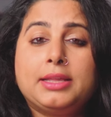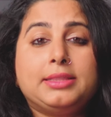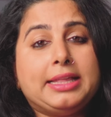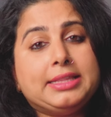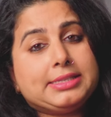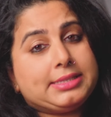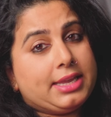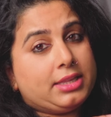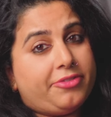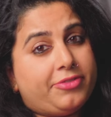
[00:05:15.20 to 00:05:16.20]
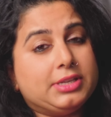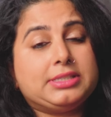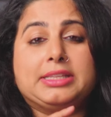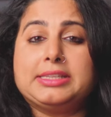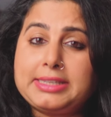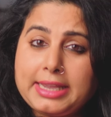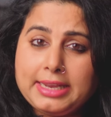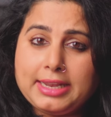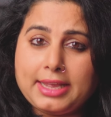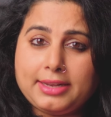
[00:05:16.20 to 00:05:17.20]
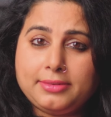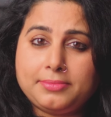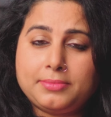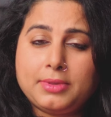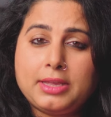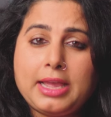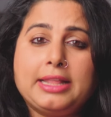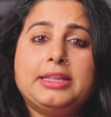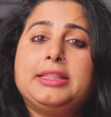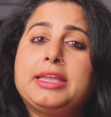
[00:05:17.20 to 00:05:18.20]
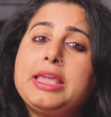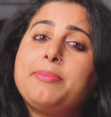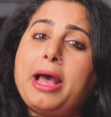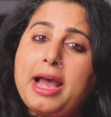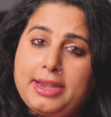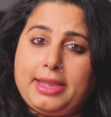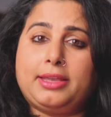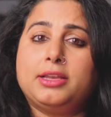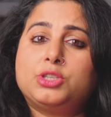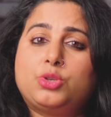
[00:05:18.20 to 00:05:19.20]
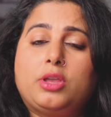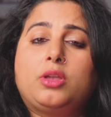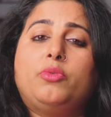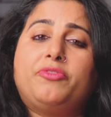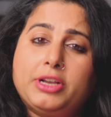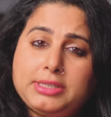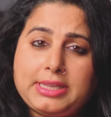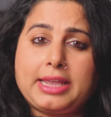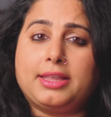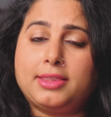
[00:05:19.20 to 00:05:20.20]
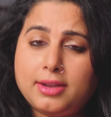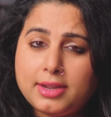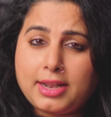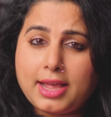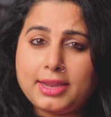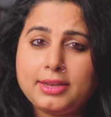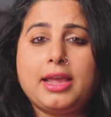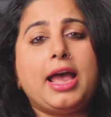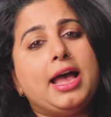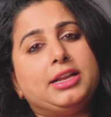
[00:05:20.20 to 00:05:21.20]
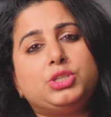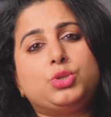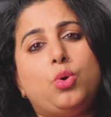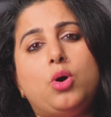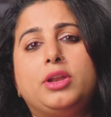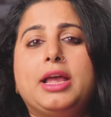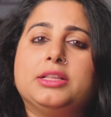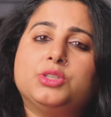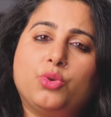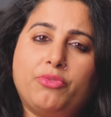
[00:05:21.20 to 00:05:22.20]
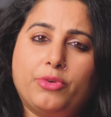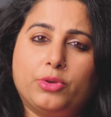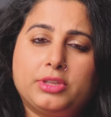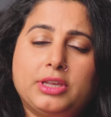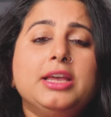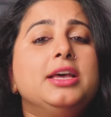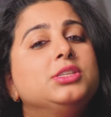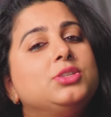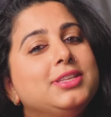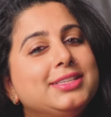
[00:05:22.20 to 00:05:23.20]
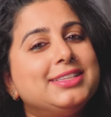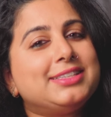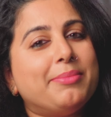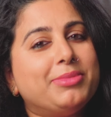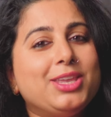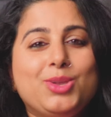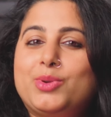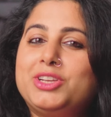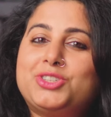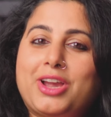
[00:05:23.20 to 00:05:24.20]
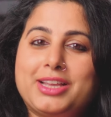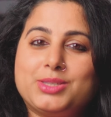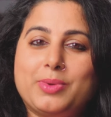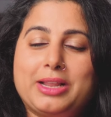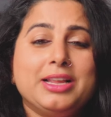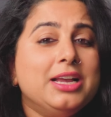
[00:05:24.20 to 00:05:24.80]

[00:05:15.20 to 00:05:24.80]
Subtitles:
then they sing the first and the second line, and then they keep adding. So they go first, second, third line, and so on and so forth. So this is something you can try as well.